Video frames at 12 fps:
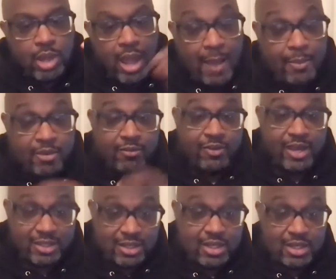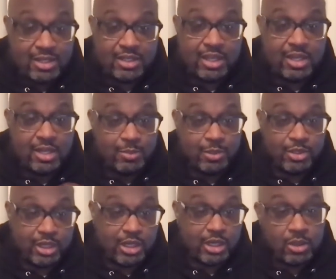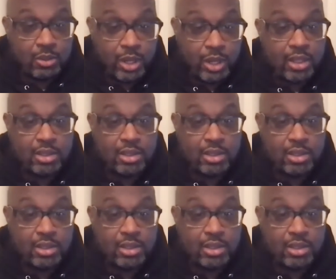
I'm invested in this kid in a particular way.